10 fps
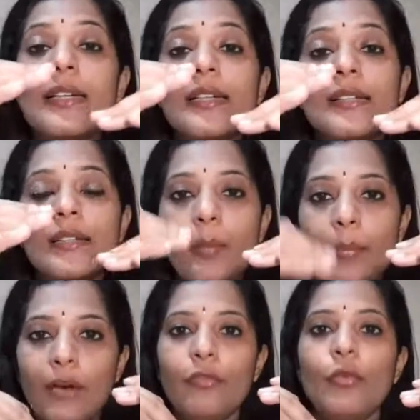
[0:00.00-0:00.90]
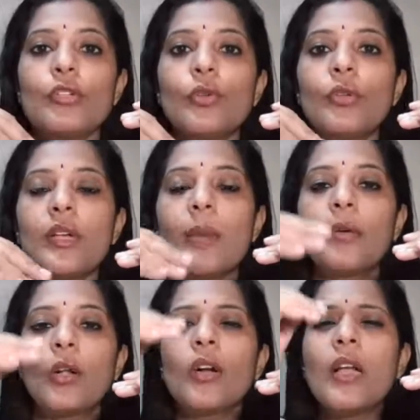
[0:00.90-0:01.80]
like I said, the blood flow is going to
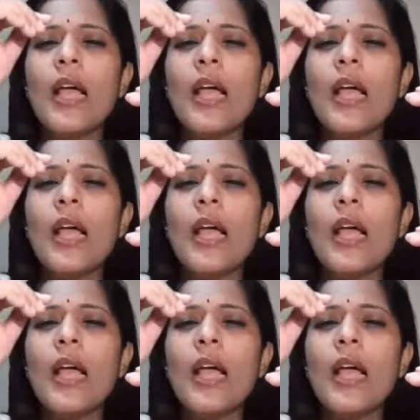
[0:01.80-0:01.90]
come down.